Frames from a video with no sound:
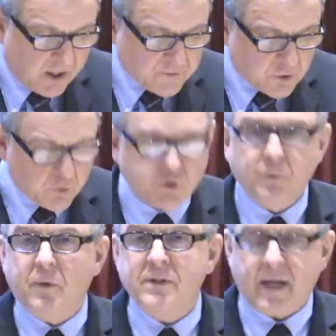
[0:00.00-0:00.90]
of School
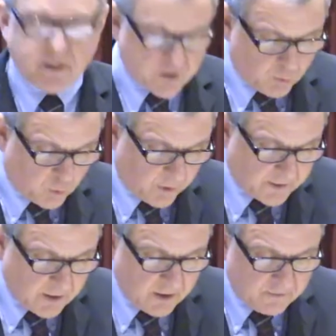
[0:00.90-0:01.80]
Superintendents
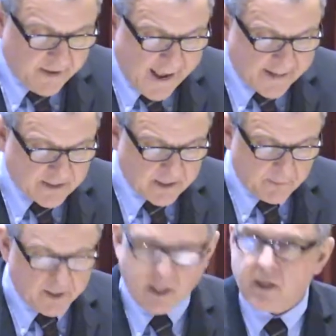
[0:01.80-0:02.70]
Award for
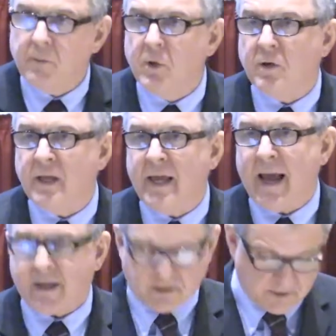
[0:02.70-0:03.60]
Academic and Community
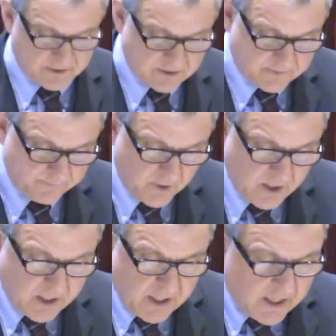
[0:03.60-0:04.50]
Excellence.
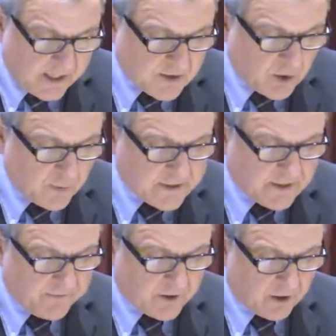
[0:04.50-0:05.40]
It is always
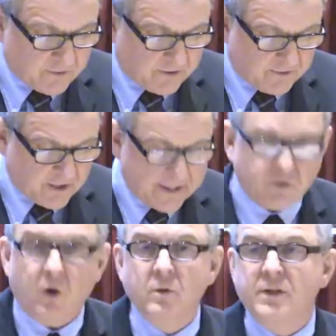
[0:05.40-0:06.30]
difficult to
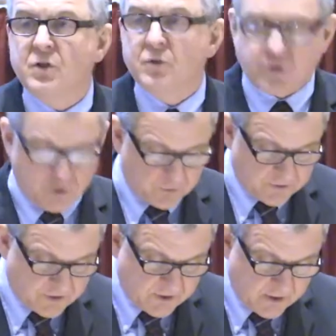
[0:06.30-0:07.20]
select only two
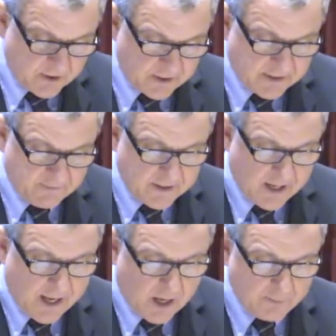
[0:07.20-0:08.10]
students,
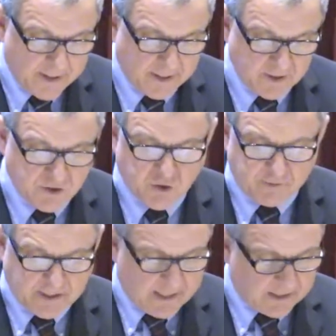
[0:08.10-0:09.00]
given how many
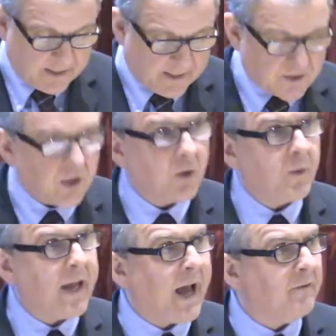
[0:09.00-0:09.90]
deserving candidates
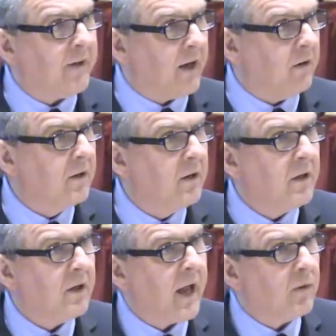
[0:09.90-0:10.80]
we have here
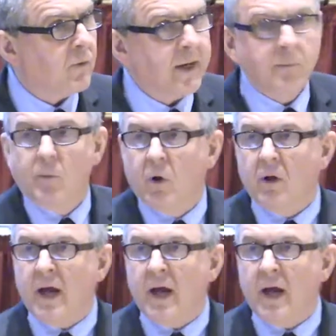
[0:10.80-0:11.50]
at Reading Memorial